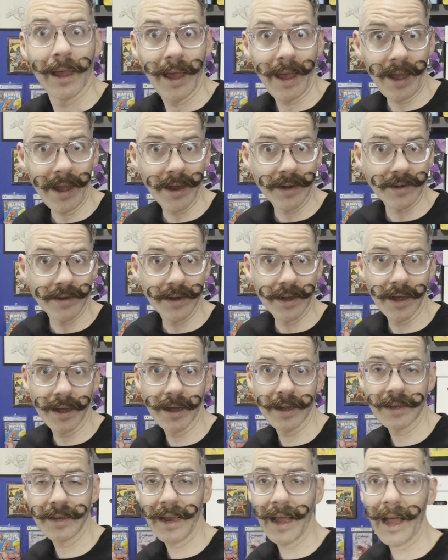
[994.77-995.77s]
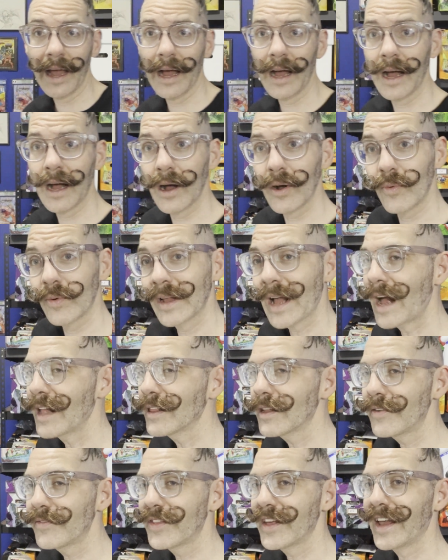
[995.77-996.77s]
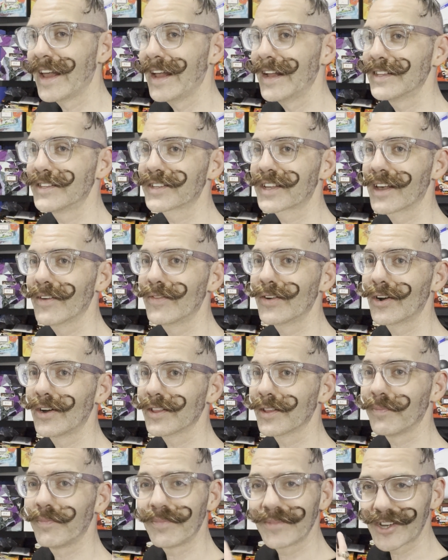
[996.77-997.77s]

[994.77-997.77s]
And now I love the hints given on the